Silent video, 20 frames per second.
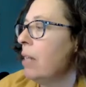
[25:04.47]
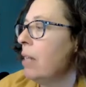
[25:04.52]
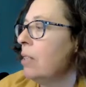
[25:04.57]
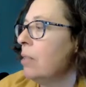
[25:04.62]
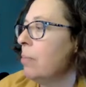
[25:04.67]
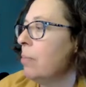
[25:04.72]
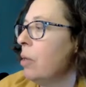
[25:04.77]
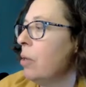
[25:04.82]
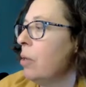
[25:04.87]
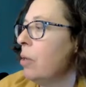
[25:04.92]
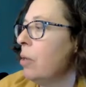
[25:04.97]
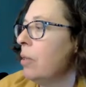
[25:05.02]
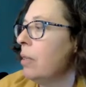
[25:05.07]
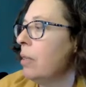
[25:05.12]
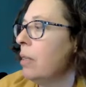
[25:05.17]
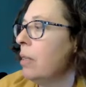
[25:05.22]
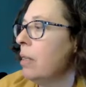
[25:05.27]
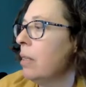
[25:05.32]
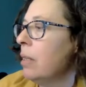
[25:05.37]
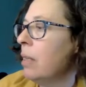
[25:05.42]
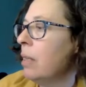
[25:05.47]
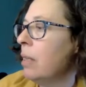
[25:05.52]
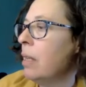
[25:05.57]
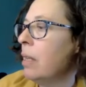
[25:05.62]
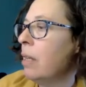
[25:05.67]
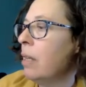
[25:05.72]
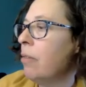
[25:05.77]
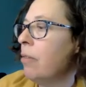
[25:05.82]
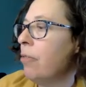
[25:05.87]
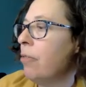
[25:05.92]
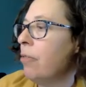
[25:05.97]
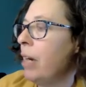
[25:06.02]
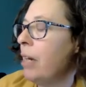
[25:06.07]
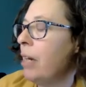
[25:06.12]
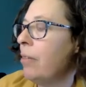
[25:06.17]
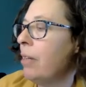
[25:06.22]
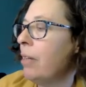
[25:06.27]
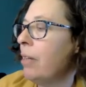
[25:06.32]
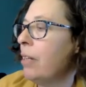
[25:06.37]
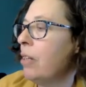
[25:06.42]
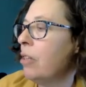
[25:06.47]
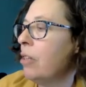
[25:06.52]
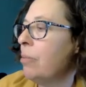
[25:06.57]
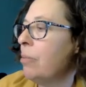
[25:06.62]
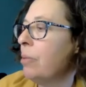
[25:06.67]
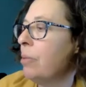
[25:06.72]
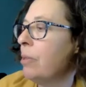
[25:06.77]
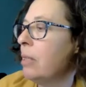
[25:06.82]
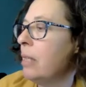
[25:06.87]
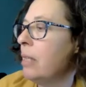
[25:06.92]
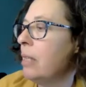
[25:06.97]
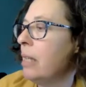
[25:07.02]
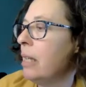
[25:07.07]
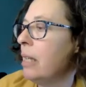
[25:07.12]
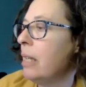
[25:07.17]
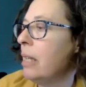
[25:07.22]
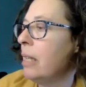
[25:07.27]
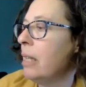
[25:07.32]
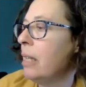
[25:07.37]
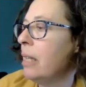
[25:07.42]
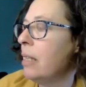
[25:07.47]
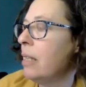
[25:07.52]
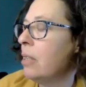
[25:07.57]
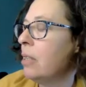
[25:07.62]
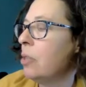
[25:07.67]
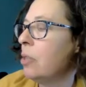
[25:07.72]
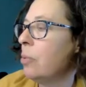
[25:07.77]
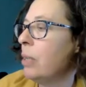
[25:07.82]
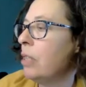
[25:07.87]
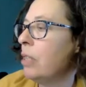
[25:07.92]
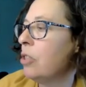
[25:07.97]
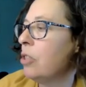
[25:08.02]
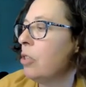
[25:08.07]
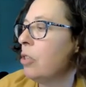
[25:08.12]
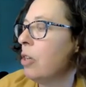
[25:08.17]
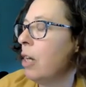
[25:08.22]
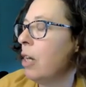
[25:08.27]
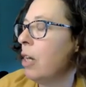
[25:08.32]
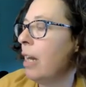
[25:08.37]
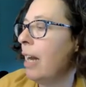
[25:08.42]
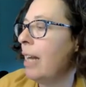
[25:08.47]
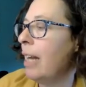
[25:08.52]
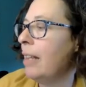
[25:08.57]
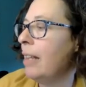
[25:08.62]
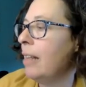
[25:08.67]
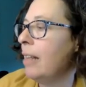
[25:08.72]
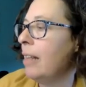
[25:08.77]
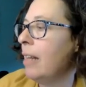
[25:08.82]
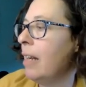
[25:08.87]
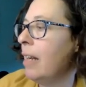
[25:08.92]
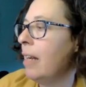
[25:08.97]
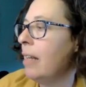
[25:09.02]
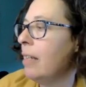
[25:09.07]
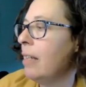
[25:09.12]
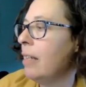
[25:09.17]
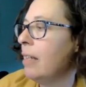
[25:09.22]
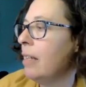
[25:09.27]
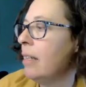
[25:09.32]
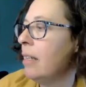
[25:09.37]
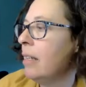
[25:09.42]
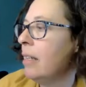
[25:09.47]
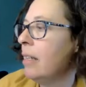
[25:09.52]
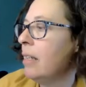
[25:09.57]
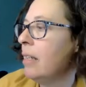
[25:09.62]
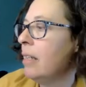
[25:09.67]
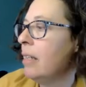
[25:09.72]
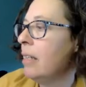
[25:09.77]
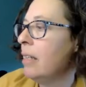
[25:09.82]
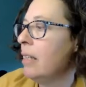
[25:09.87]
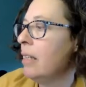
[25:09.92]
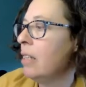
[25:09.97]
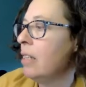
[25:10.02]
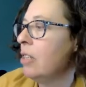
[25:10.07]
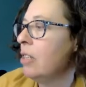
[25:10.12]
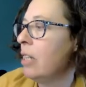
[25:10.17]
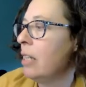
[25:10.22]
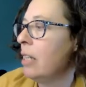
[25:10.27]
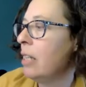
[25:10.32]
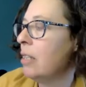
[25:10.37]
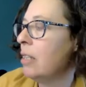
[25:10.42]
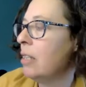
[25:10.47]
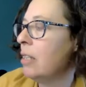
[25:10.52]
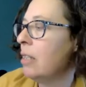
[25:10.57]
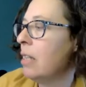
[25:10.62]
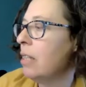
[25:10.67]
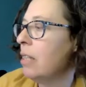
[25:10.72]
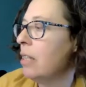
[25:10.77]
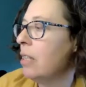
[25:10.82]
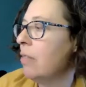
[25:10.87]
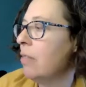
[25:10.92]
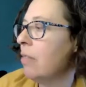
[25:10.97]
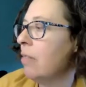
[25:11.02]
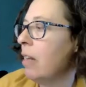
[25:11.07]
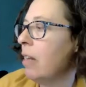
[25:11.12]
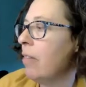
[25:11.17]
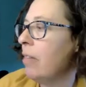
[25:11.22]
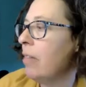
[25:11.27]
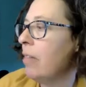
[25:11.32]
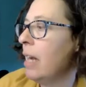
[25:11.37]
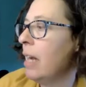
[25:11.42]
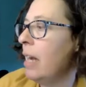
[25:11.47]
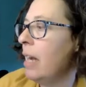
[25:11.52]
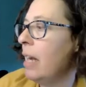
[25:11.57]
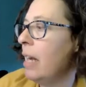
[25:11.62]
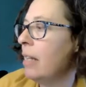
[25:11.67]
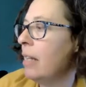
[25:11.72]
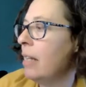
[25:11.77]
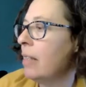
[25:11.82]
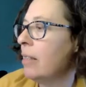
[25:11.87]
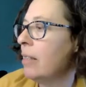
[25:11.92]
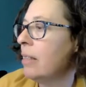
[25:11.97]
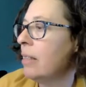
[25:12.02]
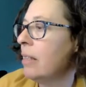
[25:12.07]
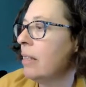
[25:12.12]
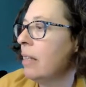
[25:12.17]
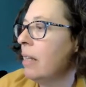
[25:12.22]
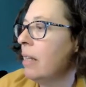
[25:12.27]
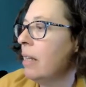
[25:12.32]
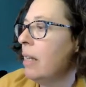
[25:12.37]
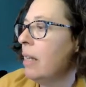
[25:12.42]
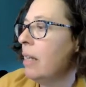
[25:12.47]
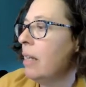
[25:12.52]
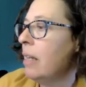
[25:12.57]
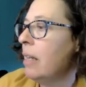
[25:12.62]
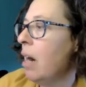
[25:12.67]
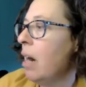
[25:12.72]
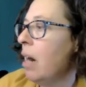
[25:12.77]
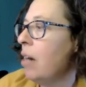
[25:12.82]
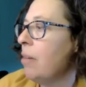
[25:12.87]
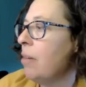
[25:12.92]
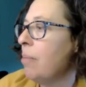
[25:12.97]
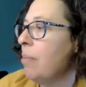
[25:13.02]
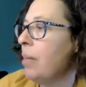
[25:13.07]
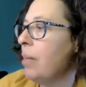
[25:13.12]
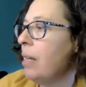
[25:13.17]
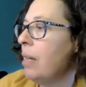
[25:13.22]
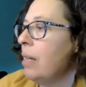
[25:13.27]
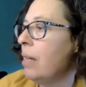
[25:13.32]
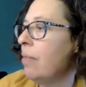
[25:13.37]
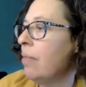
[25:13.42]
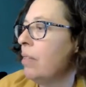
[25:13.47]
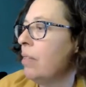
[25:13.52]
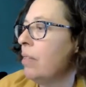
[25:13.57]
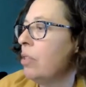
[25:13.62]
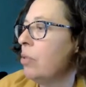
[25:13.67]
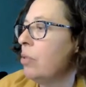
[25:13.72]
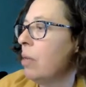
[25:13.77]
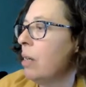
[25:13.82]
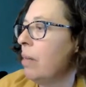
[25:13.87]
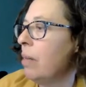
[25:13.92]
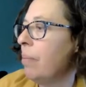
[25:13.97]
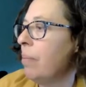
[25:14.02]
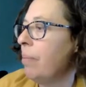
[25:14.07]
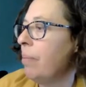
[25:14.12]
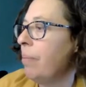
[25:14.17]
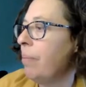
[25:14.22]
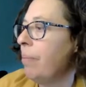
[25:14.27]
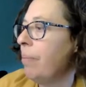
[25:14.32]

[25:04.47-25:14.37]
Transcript: smoke, fragrant herbal tea, sweet chocolate, the gentle touch of loving hands, the heartbeat of the drum.